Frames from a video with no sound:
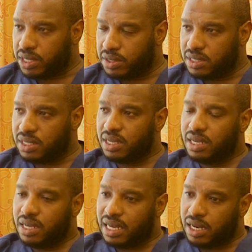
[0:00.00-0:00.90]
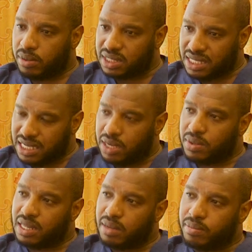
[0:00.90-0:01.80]
period, and I'll sit down
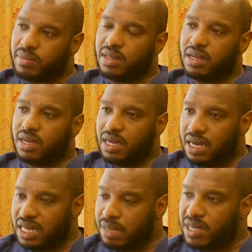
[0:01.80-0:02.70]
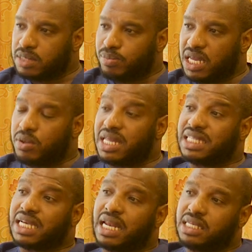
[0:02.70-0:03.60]
with them, let them explain what their
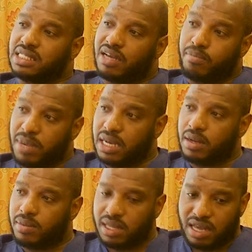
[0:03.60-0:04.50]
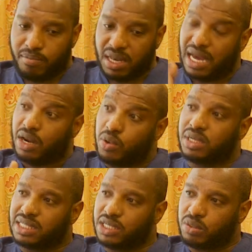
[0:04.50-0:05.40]
challenges have been when they have been
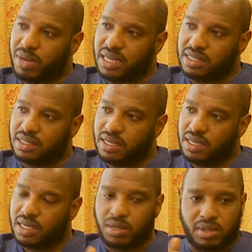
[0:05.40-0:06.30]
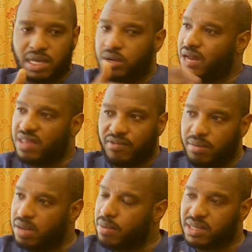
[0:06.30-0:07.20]
alone trying to manage. You know, they don't have their
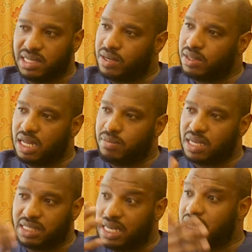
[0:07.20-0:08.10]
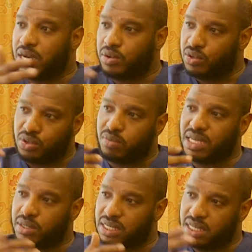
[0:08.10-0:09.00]
family members around them. They are still in their own room,
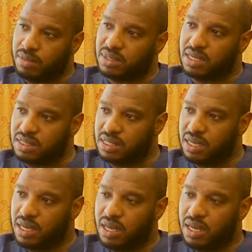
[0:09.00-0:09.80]
isolating themselves.